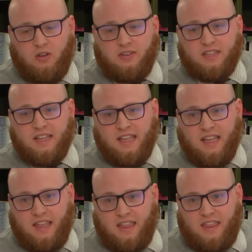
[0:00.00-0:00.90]
because
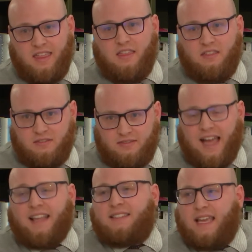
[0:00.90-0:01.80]

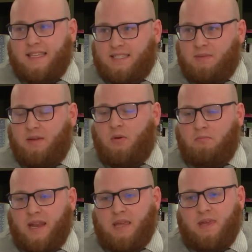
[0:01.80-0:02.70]
that tends to be what
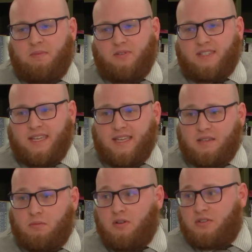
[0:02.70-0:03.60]
many people see
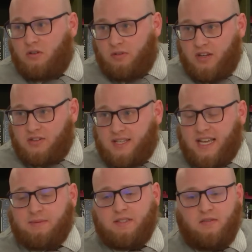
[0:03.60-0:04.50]
as the most egregious
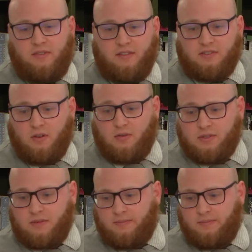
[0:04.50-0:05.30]
aspect of faith schools.